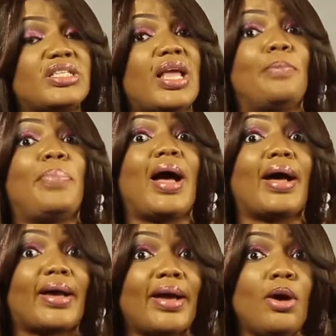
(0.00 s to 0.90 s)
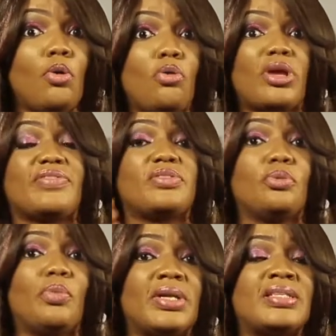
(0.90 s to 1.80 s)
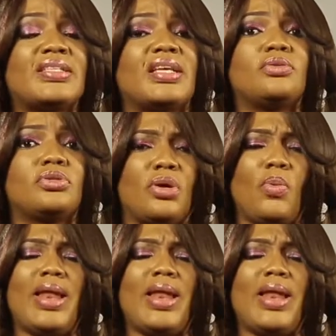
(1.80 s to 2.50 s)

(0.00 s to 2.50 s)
Their bank, who gives you money, says there's no change.